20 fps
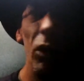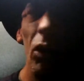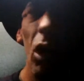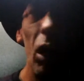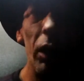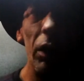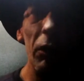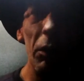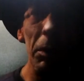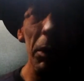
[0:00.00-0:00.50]
and
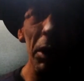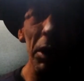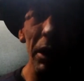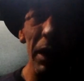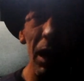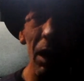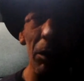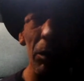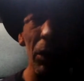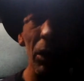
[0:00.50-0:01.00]
not everybody
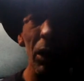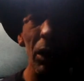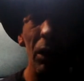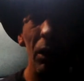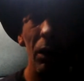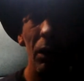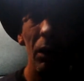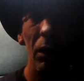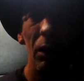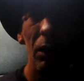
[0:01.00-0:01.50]
can be.
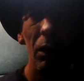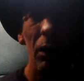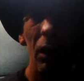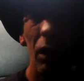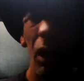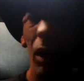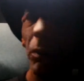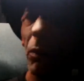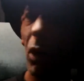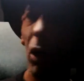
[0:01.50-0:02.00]

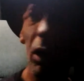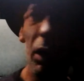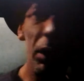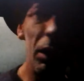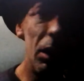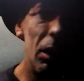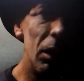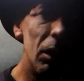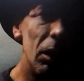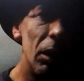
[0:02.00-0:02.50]
And I'm not
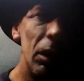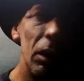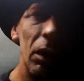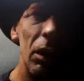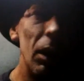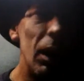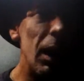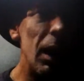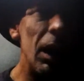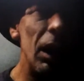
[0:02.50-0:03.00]

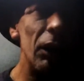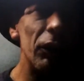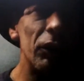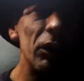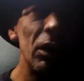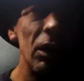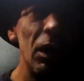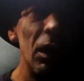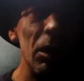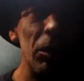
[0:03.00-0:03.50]

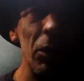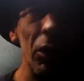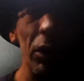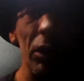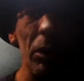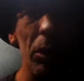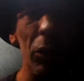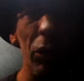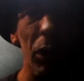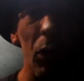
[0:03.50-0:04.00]
asking
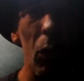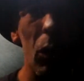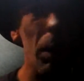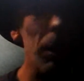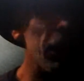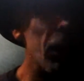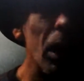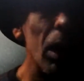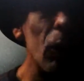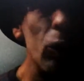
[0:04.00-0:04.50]
anybody to bring a
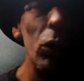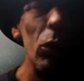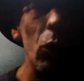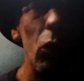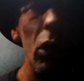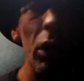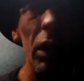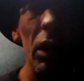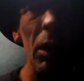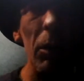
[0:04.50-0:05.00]
weapon. I
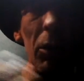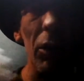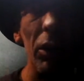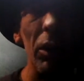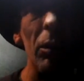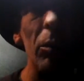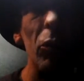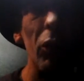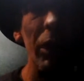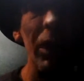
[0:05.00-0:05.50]
wouldn't want
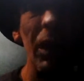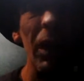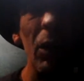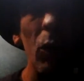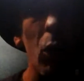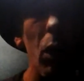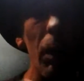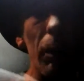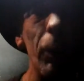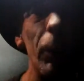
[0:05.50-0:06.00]
anybody to bring
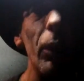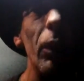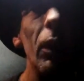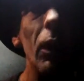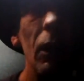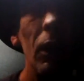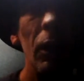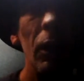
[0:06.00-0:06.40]
any weapon